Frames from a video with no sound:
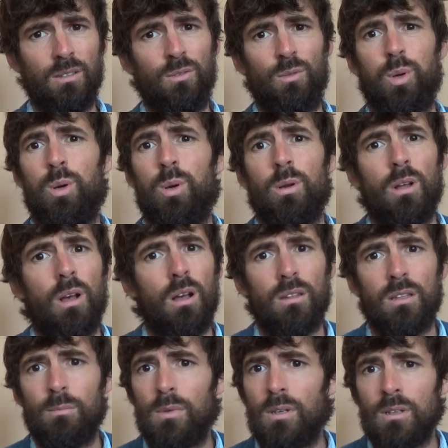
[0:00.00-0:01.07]

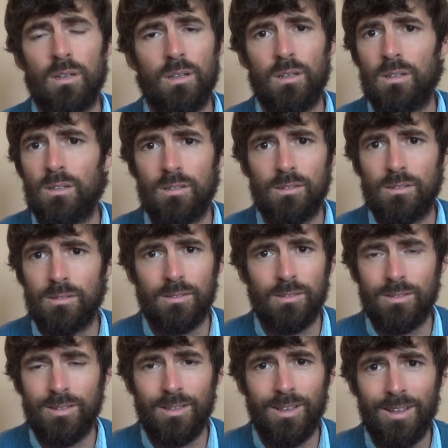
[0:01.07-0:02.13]
dhuratmana.
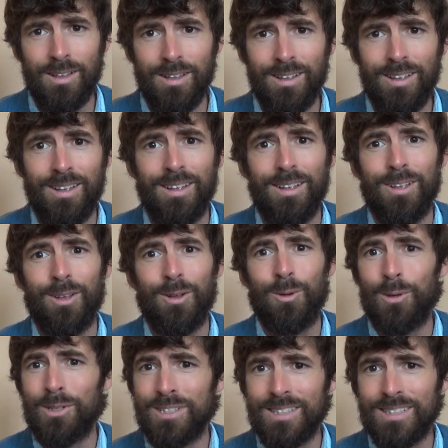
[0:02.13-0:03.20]

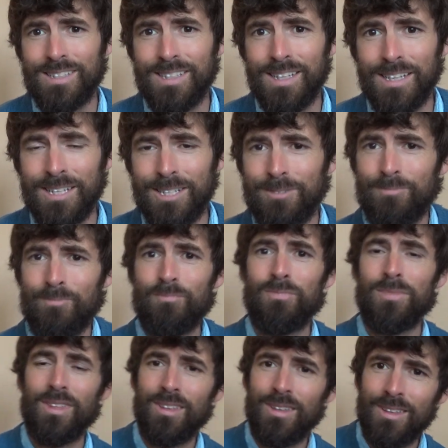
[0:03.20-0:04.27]
What does it say?
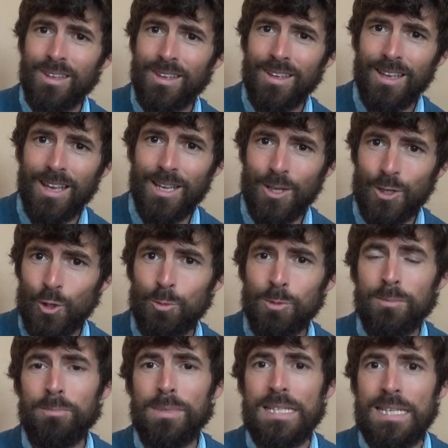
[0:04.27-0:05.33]
A
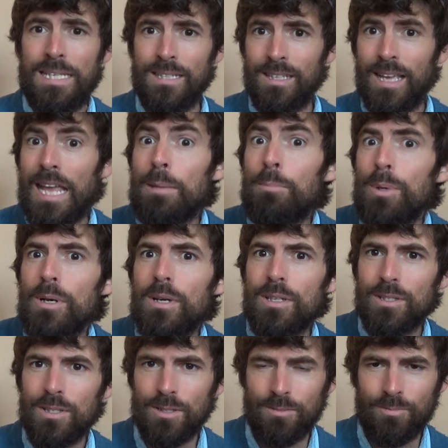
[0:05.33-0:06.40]
human being, a
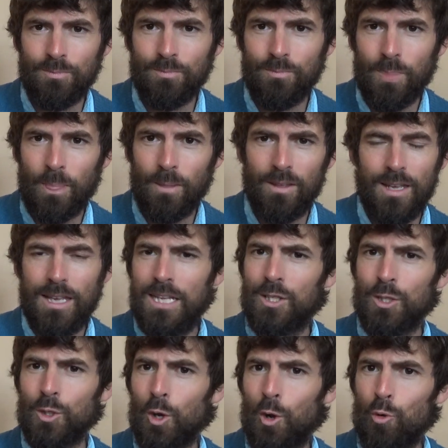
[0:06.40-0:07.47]
person, a
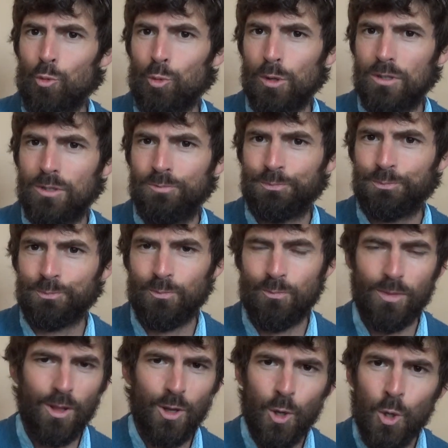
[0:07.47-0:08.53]
soul,
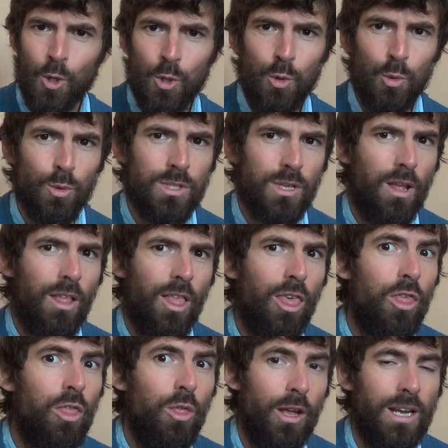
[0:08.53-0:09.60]
who's
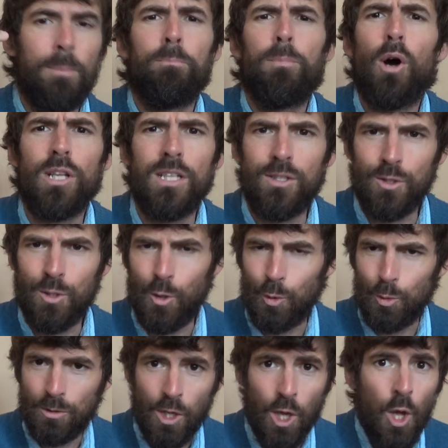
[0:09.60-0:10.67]
an embodied
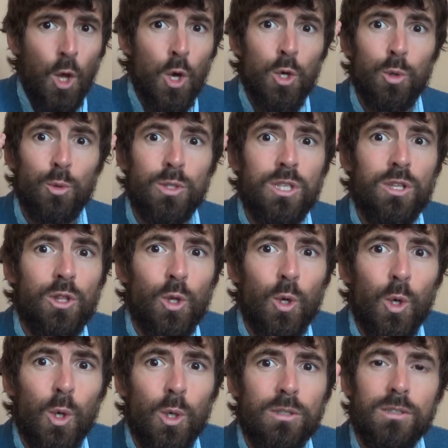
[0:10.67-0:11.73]
soul, whose
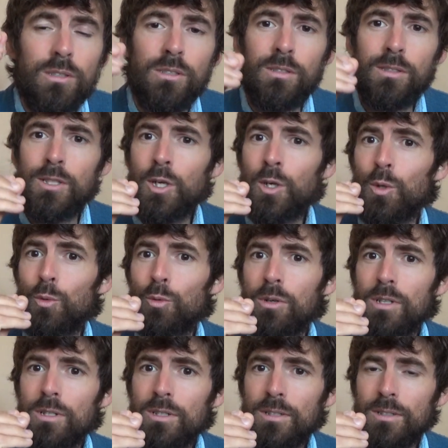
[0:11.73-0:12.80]
thought,
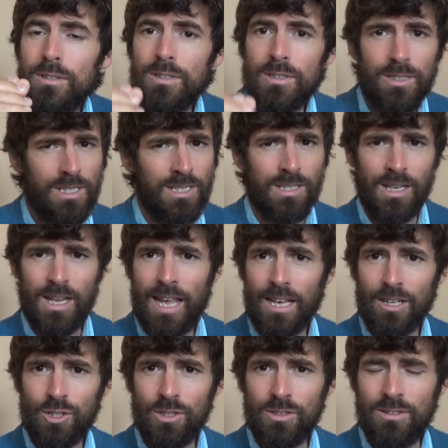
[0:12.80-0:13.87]
word, and
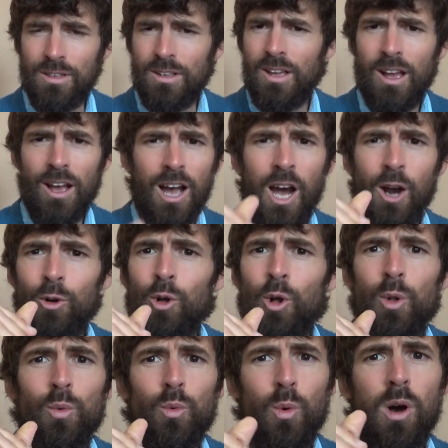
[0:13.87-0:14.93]
action are
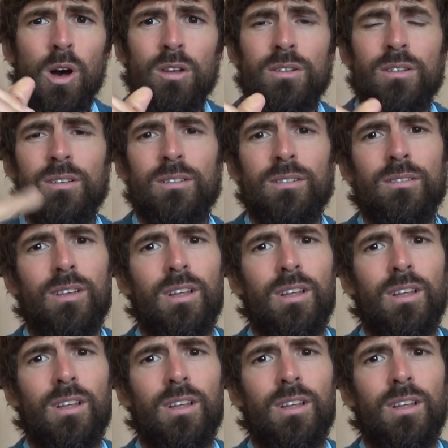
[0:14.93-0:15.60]
all one.